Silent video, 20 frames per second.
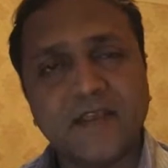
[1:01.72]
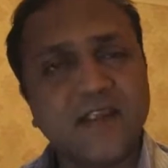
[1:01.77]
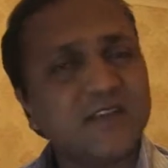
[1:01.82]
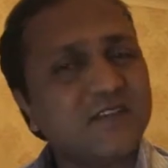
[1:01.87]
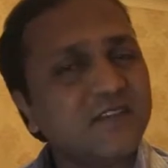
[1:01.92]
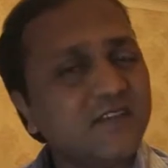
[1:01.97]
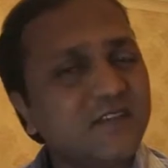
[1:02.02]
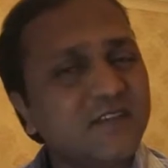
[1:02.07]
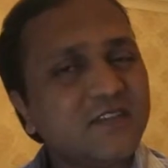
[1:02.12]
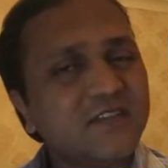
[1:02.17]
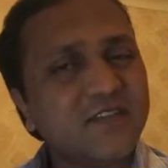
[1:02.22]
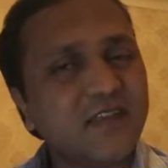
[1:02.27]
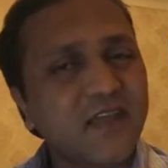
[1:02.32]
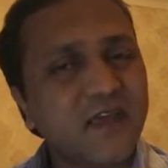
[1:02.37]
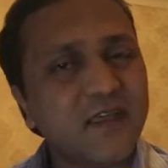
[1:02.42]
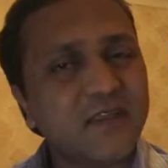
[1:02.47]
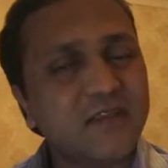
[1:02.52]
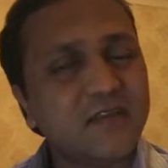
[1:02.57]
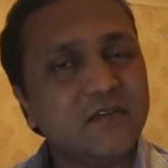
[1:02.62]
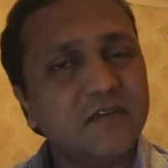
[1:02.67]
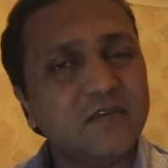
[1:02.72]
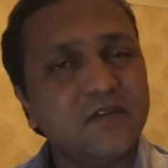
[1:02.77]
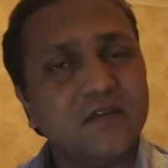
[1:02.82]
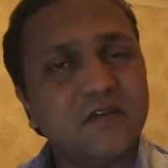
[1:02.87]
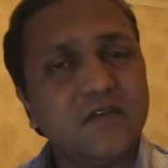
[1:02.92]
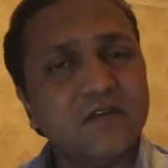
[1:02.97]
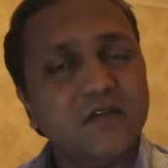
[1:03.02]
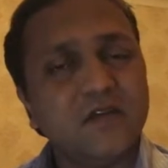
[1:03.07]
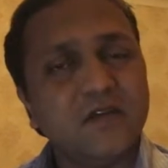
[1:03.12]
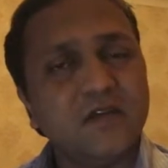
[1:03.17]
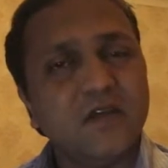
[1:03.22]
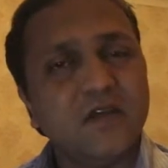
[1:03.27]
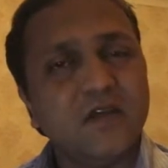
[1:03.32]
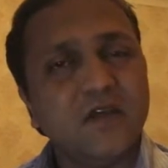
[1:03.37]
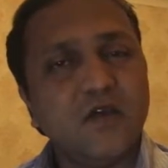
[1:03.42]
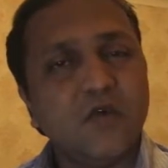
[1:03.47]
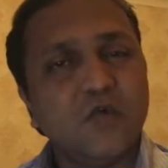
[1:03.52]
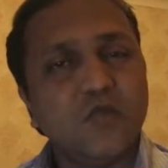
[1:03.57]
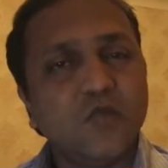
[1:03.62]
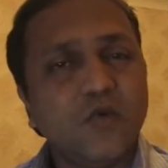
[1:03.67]
Let's understand
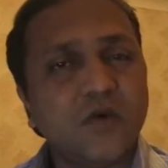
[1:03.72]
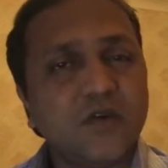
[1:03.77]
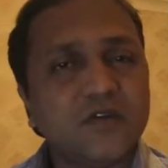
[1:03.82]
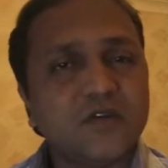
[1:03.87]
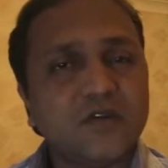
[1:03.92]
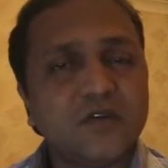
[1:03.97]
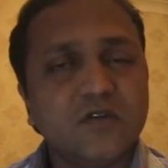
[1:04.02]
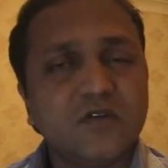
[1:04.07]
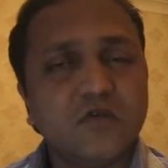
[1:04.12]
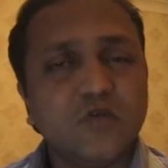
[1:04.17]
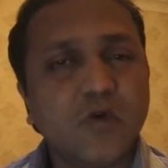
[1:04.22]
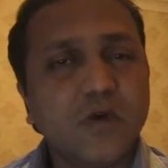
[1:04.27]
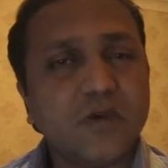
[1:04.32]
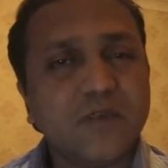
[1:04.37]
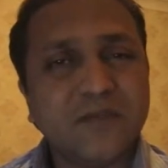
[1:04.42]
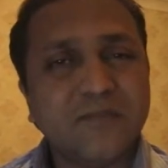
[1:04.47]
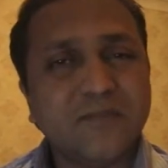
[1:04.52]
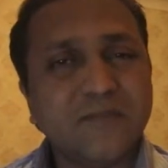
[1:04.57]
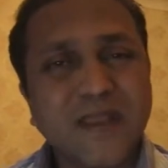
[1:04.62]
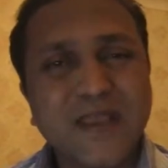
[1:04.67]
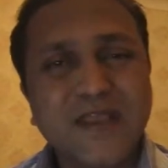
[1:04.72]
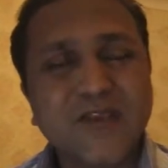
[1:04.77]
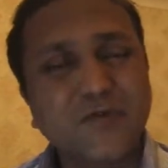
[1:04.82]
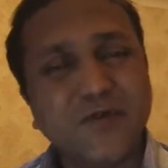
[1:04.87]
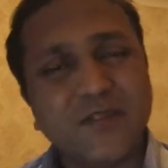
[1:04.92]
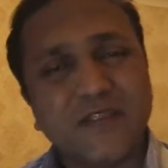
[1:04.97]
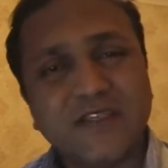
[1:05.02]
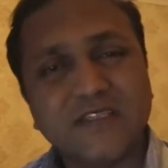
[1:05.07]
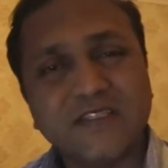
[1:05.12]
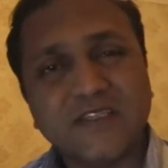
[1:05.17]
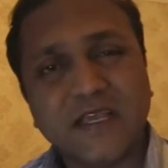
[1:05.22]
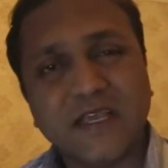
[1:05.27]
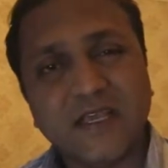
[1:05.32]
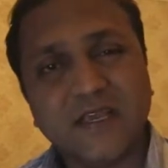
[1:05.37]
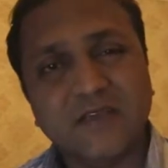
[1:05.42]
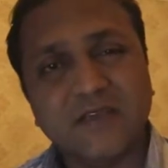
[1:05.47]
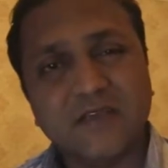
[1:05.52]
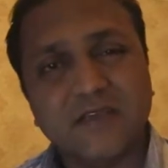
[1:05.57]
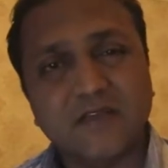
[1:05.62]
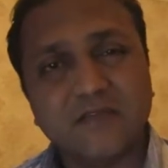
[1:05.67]
what they mean when they
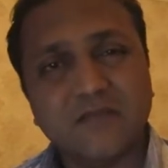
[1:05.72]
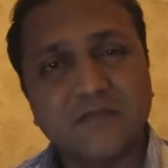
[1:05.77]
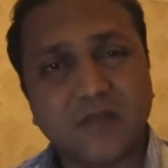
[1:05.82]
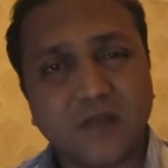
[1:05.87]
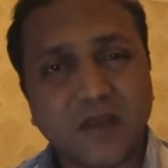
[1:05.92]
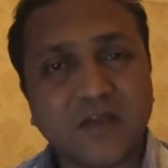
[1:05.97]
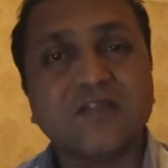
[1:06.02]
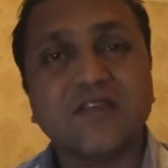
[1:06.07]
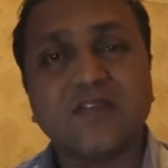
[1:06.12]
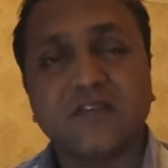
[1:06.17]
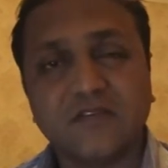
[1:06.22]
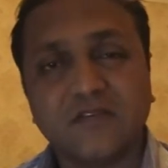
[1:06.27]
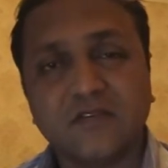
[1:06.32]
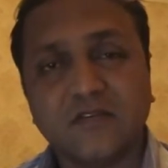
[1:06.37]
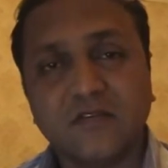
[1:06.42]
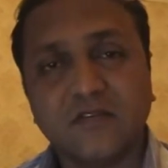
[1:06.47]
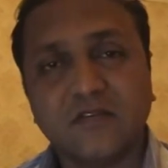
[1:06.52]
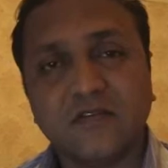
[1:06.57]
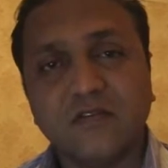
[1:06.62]
say process.